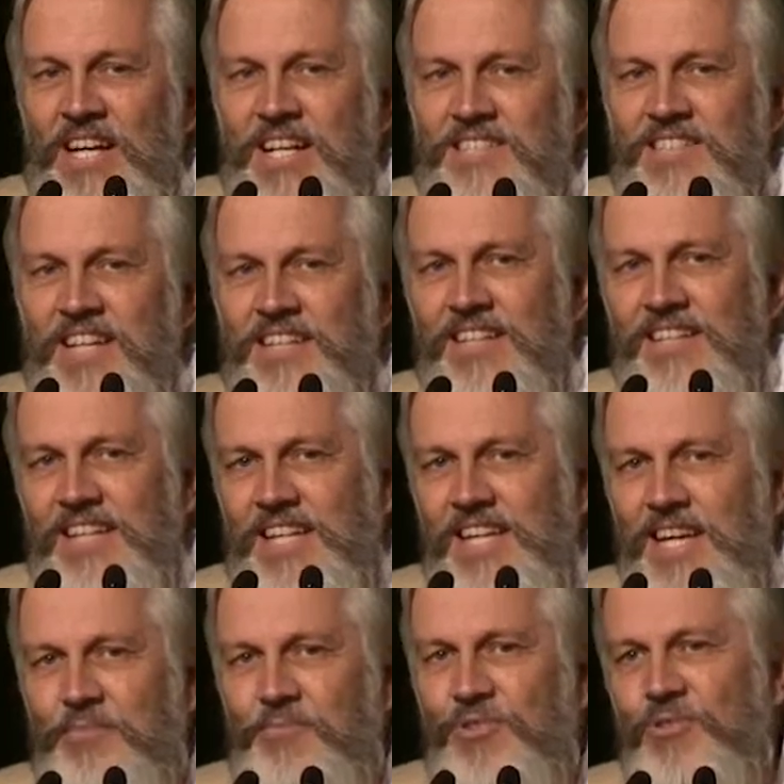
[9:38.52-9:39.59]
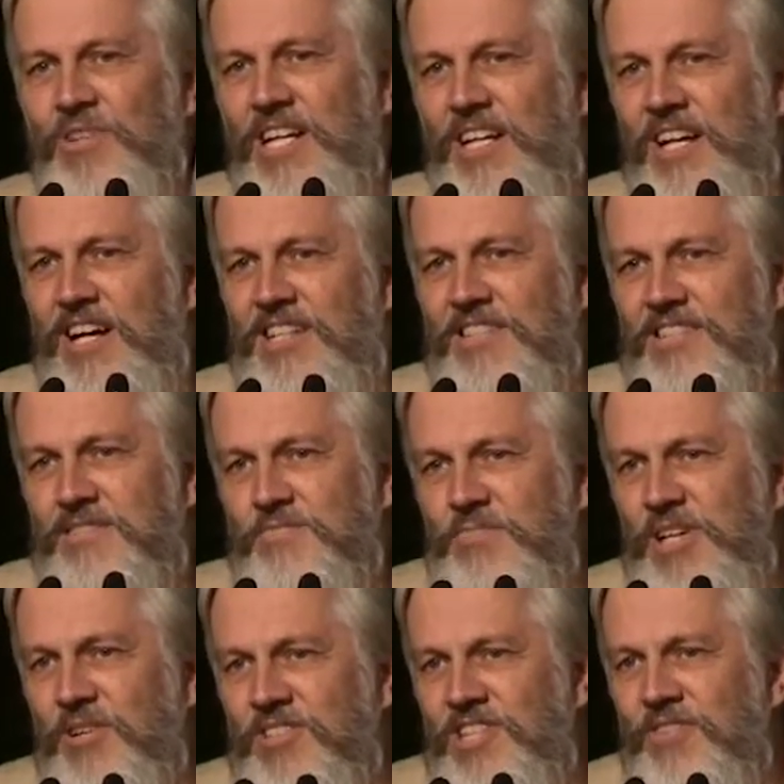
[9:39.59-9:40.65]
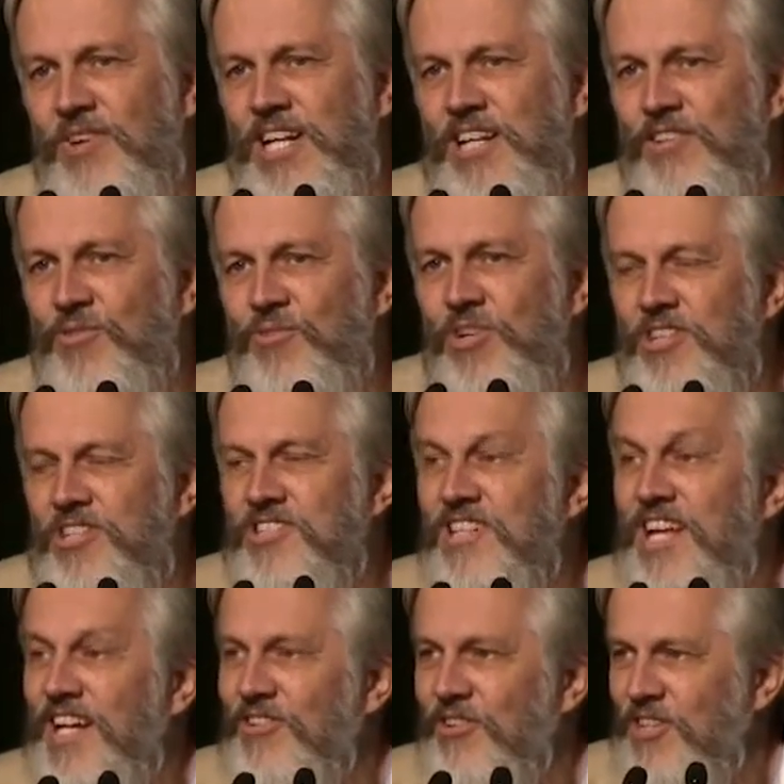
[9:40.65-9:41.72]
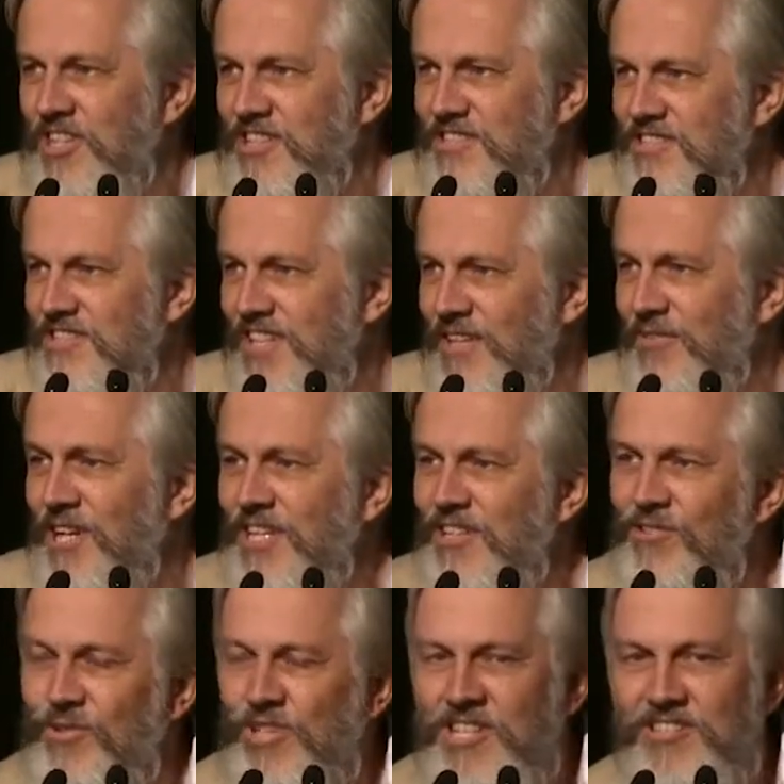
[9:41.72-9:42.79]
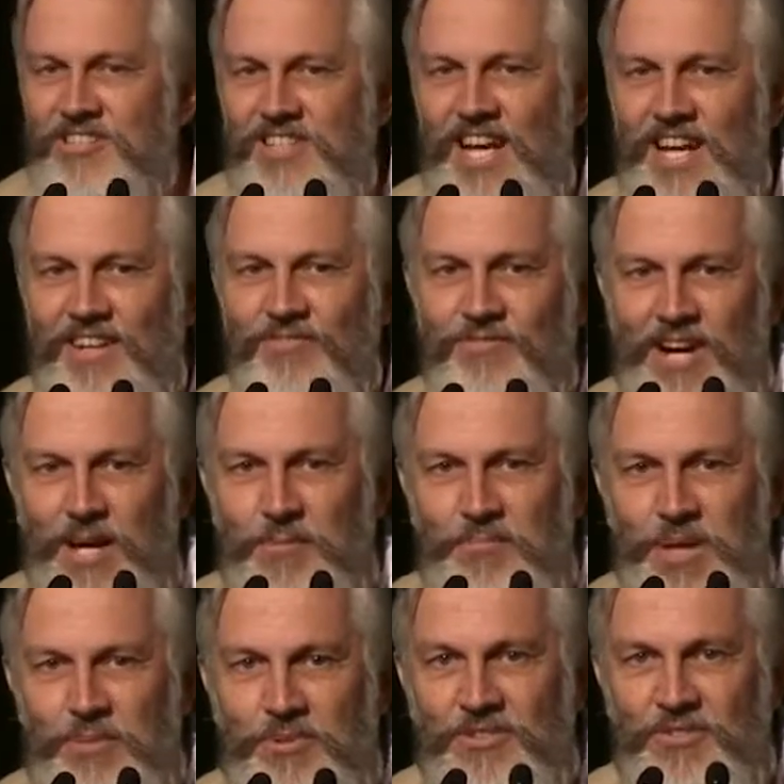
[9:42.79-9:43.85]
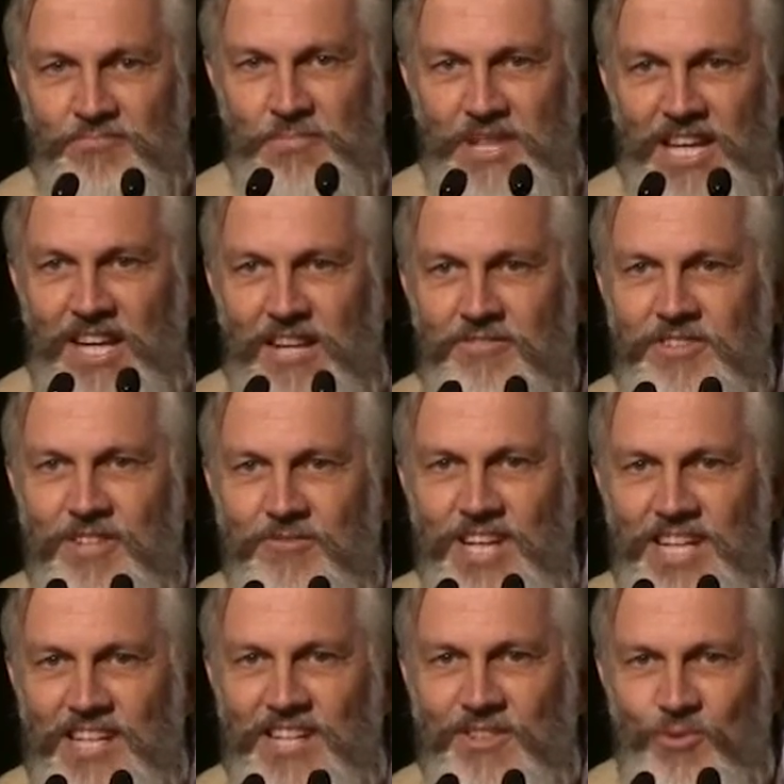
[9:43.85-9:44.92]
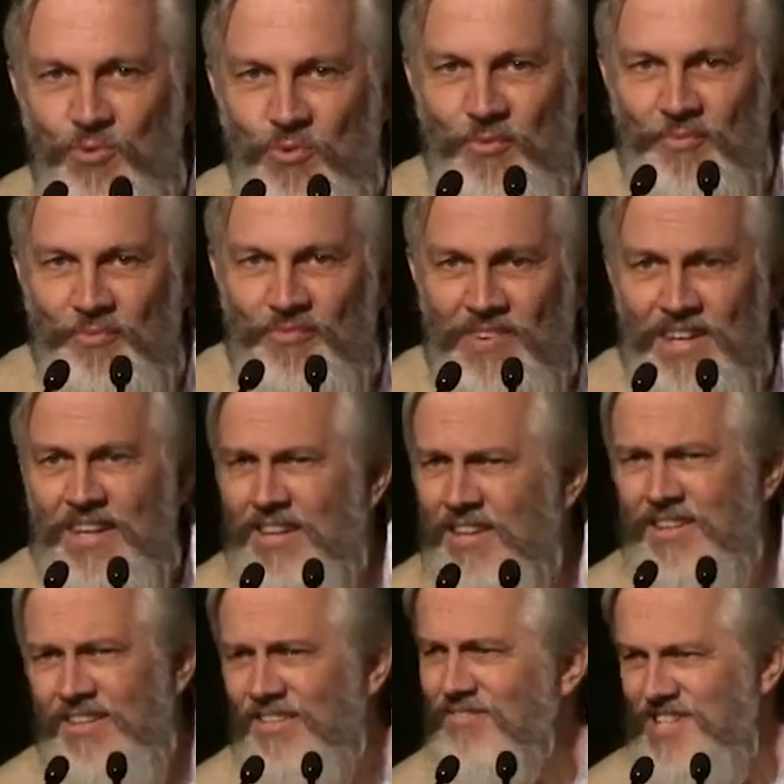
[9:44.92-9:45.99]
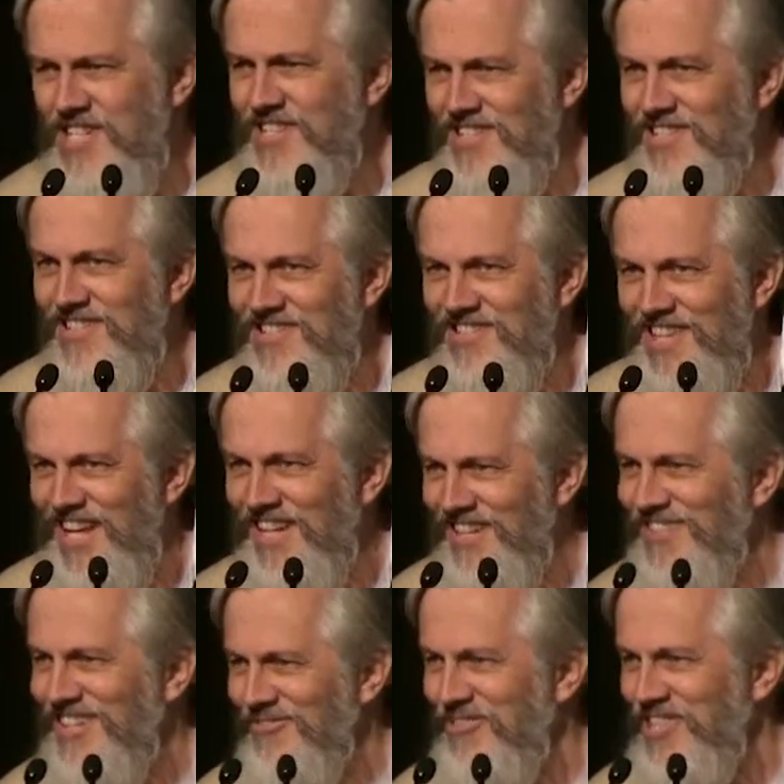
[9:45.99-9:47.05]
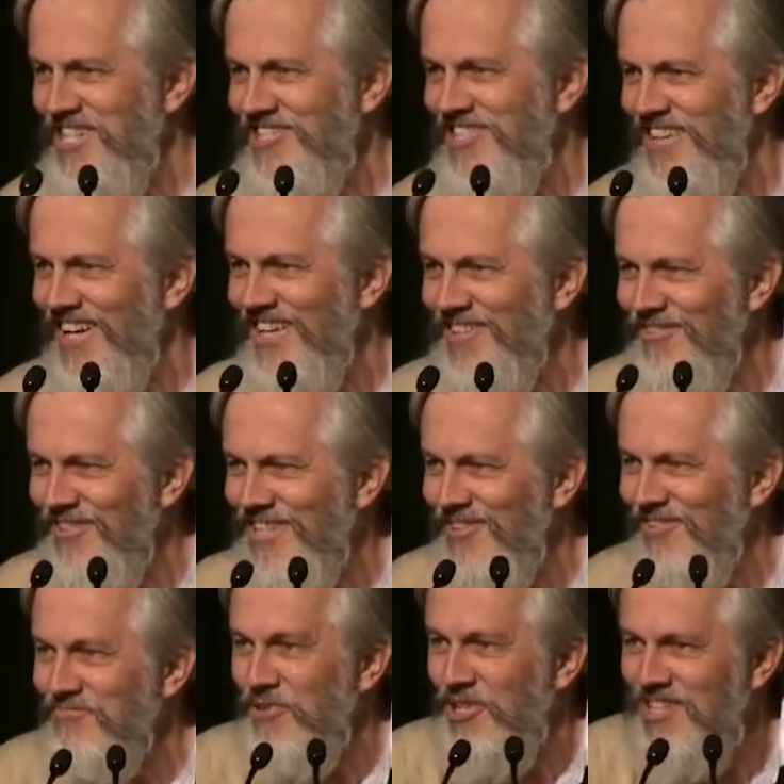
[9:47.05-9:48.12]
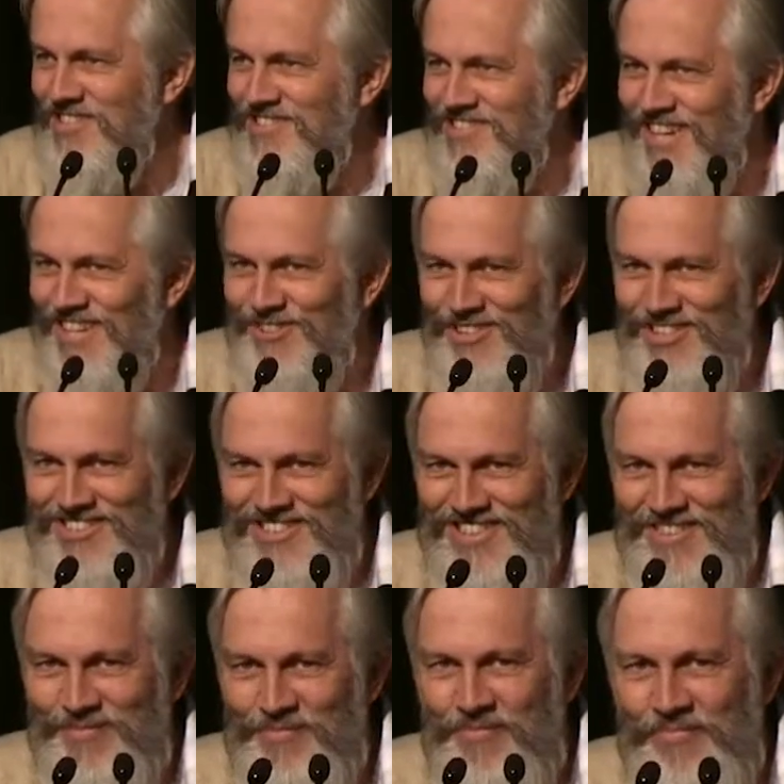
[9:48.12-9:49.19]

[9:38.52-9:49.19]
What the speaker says: He said that he came to the class because he wanted to understand others. He wanted to understand why people behave the way they do, which is a standard definition actually of modern psychology.